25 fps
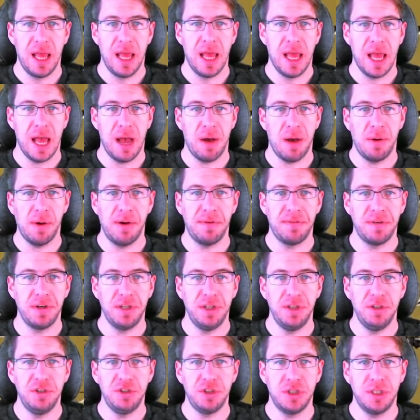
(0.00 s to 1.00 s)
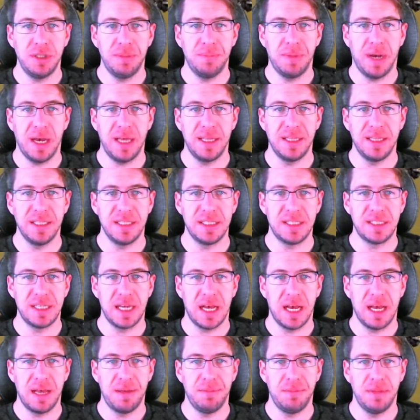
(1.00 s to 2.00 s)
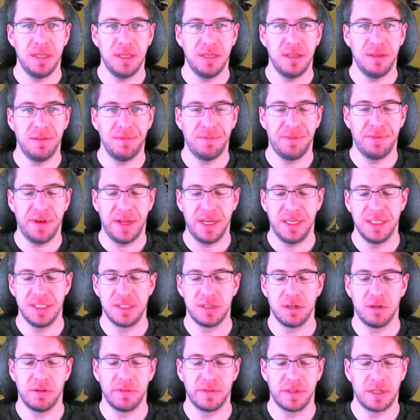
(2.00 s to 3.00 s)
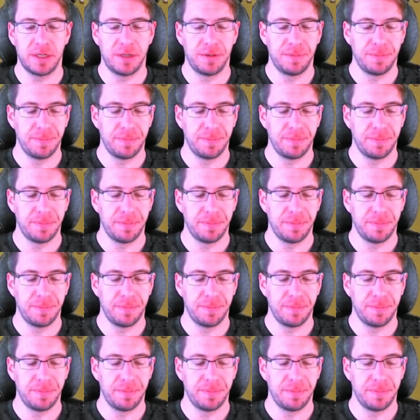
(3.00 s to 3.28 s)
However, usually by this time the fight is over.